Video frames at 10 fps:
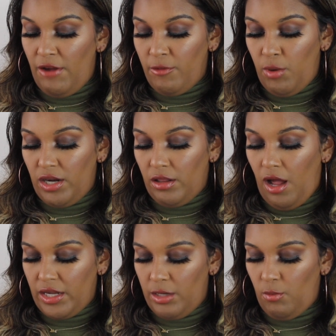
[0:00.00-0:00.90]
ever want to
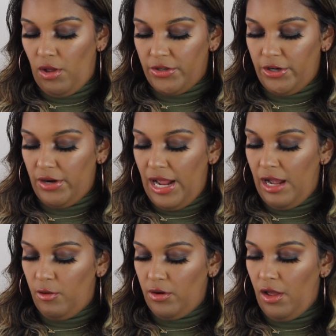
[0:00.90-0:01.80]
lock it while you're
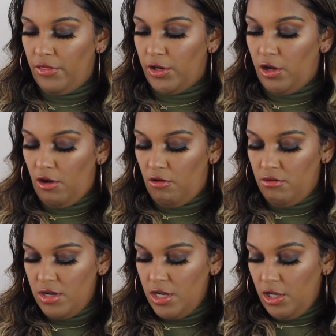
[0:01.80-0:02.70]
out on the go,